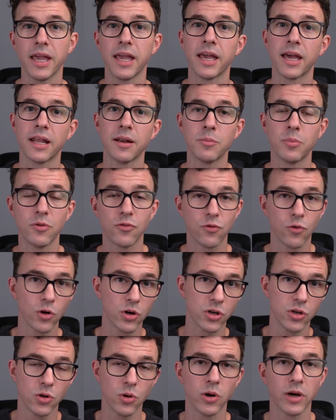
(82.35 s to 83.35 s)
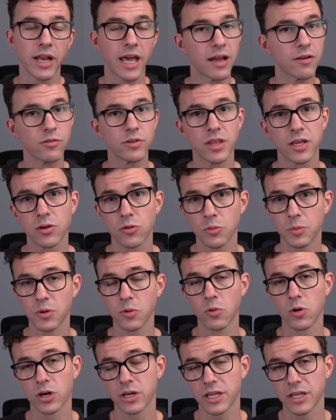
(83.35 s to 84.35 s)
And before you know it, everything will be
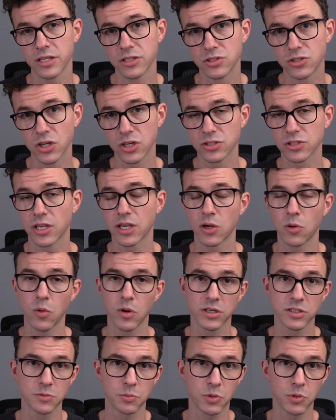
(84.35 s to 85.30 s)
working just like it was